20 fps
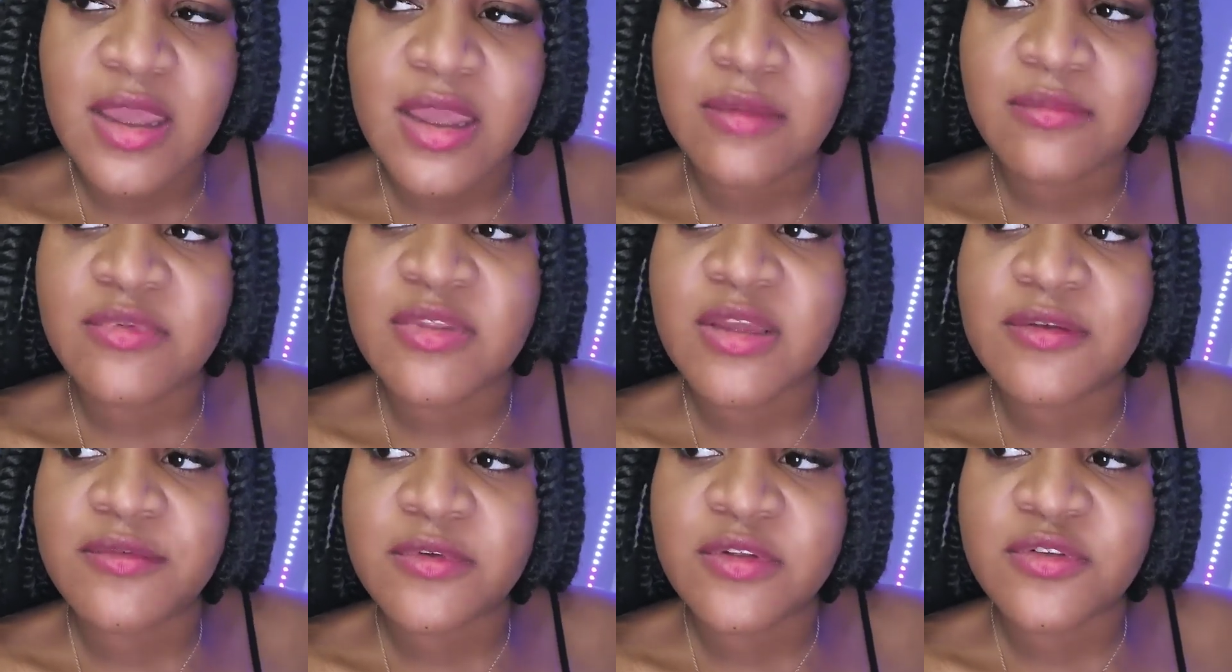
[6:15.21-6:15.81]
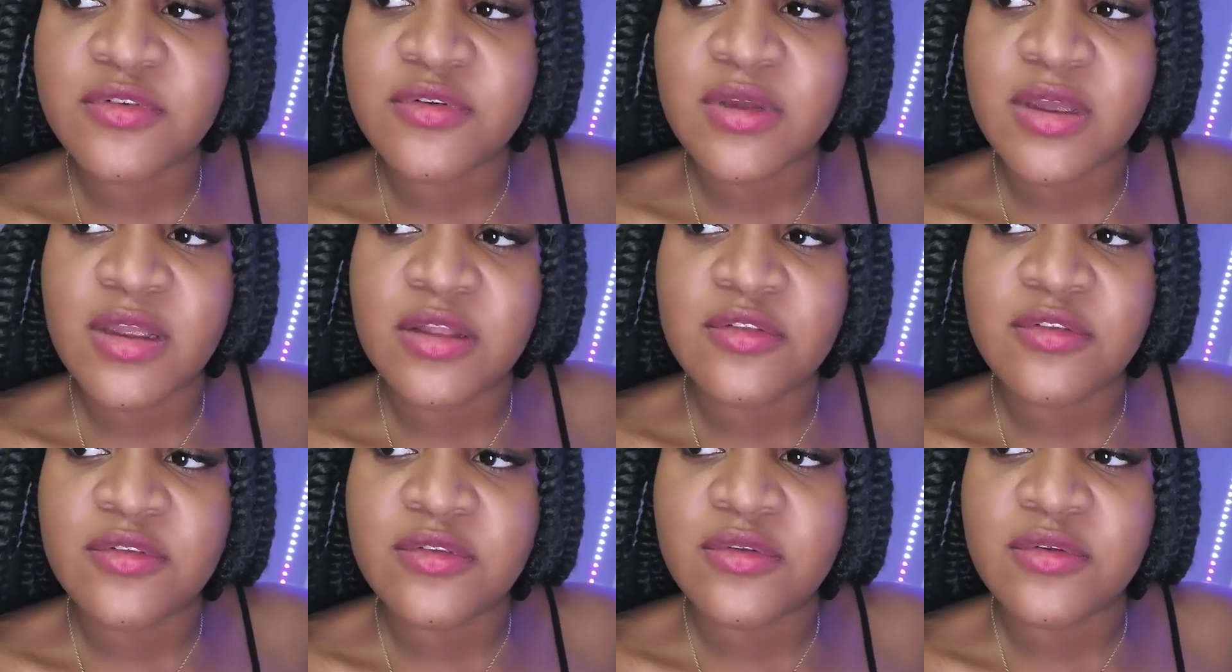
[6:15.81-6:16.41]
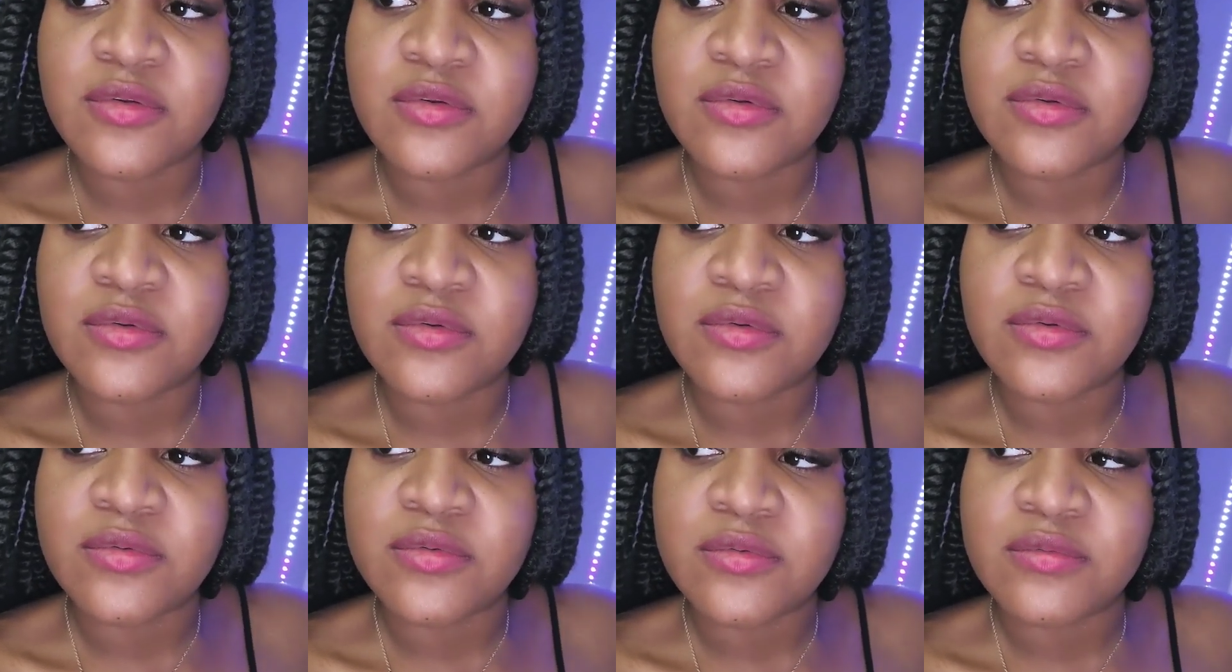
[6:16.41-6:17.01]
I'm definitely trying
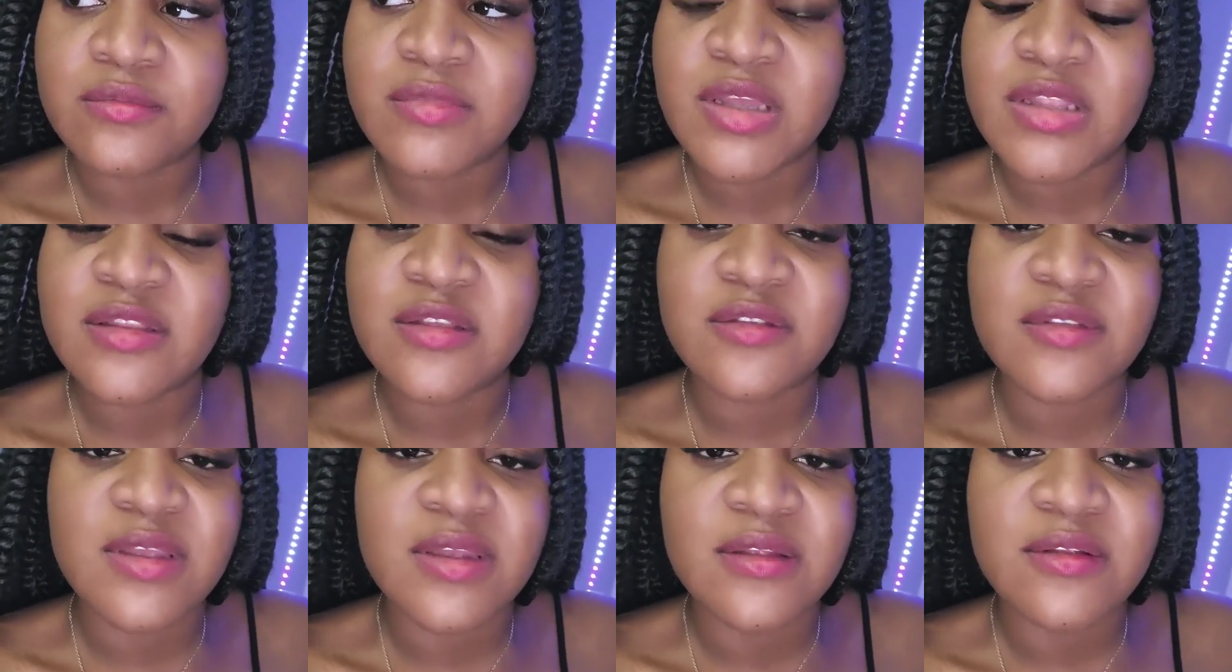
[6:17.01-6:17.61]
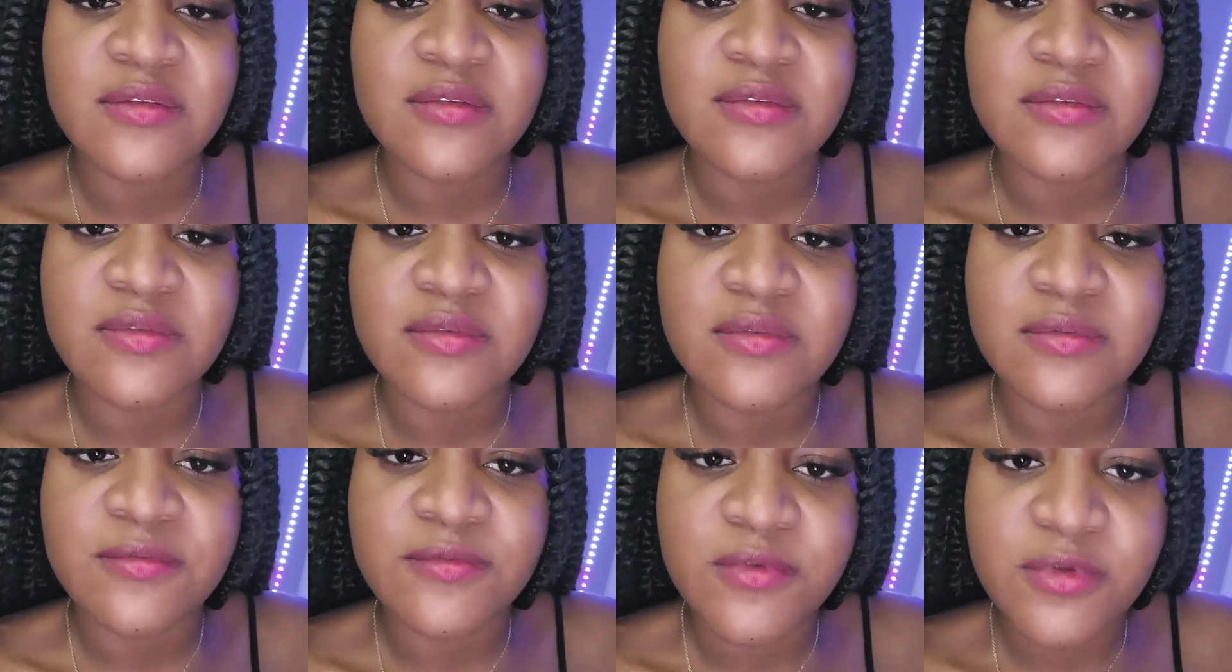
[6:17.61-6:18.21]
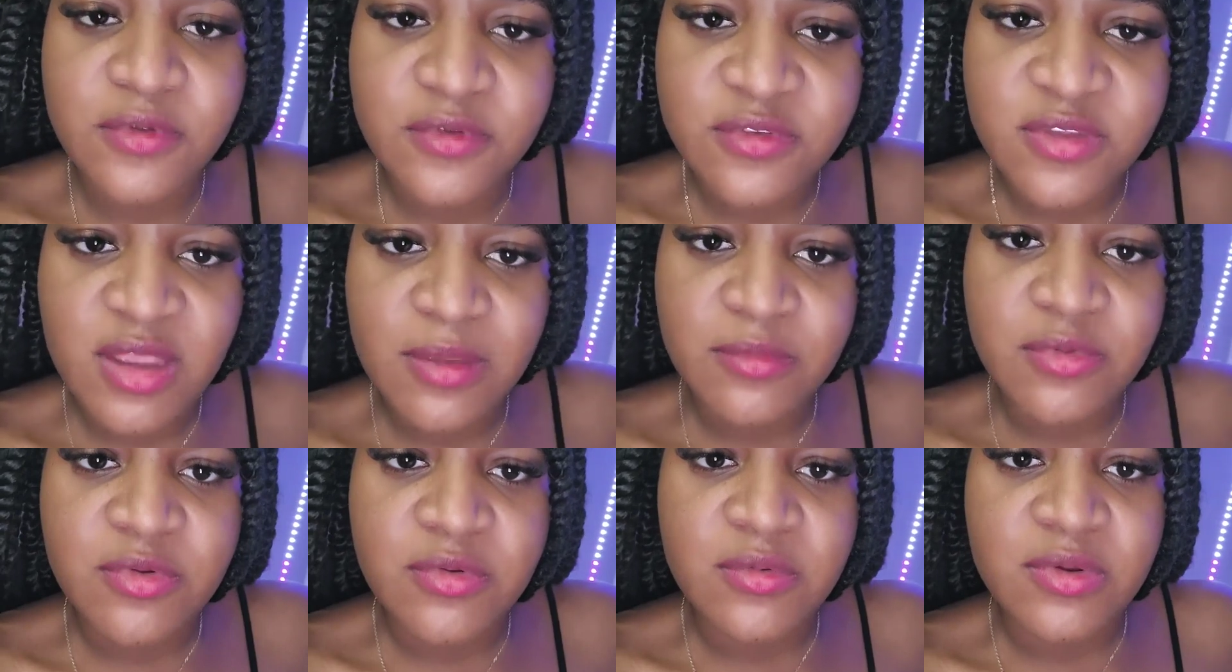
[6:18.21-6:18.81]
to make this a
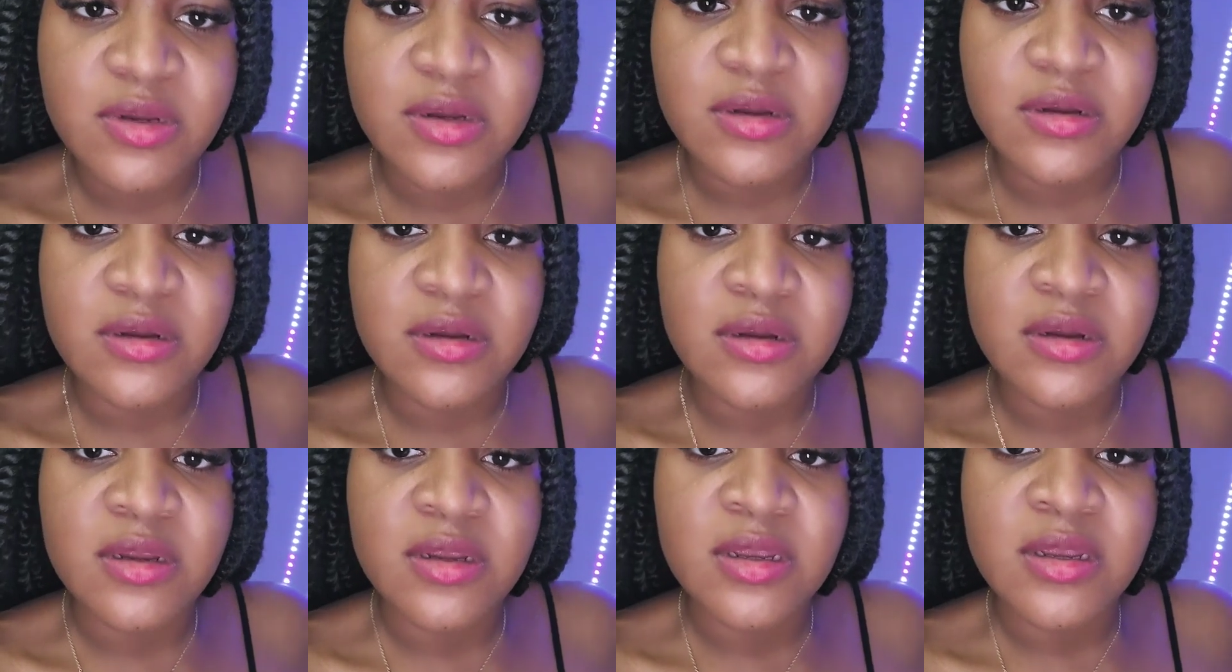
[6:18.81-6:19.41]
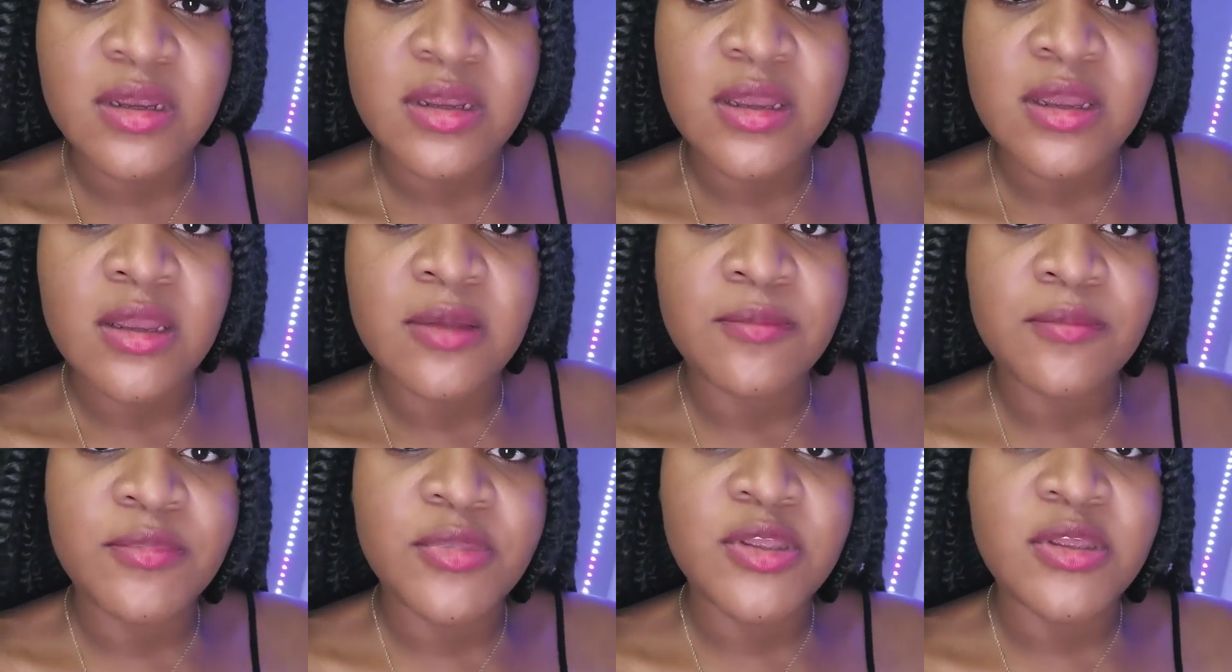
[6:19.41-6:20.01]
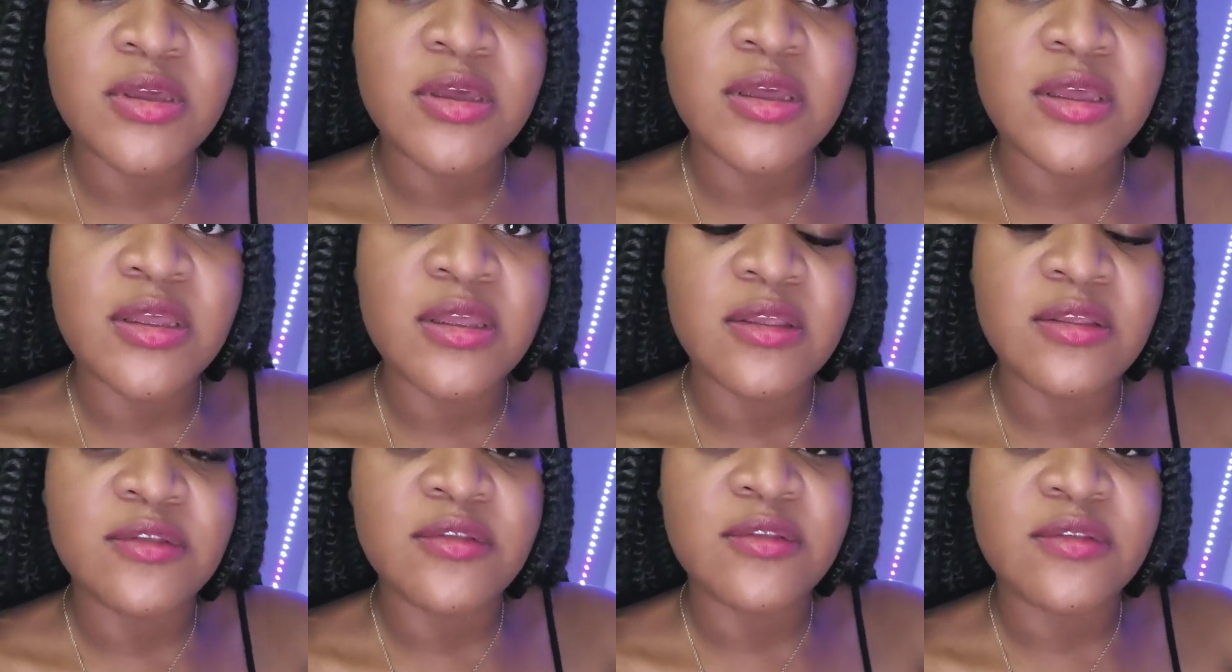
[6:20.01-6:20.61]
full-time career
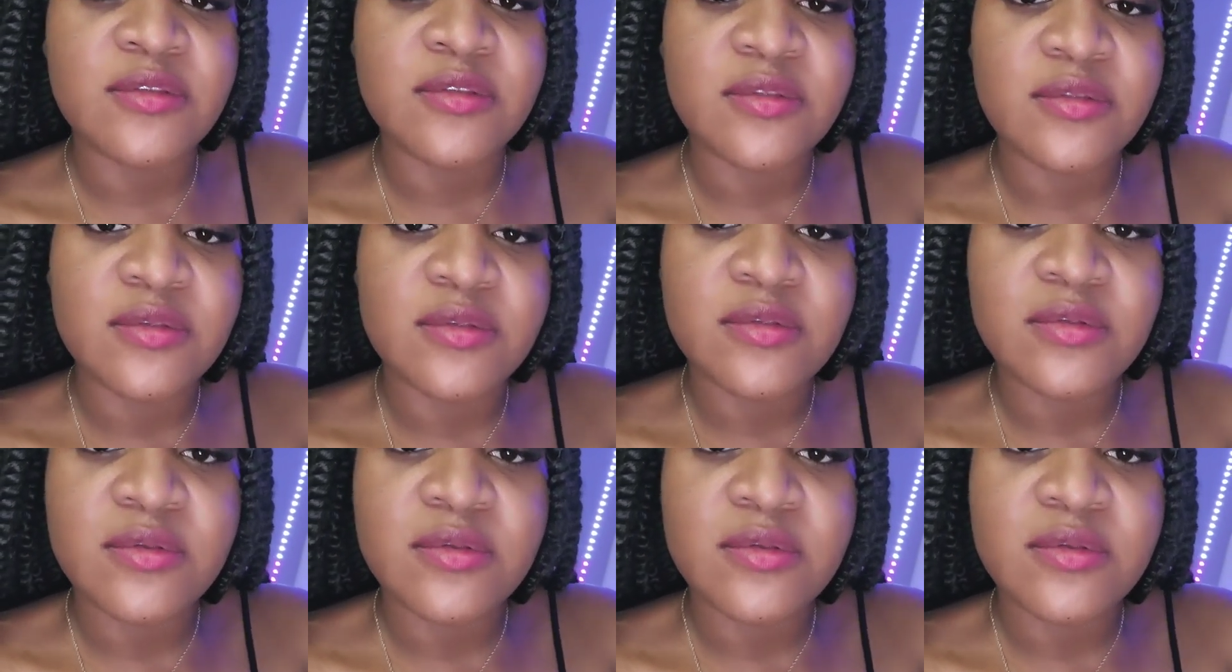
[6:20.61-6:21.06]
because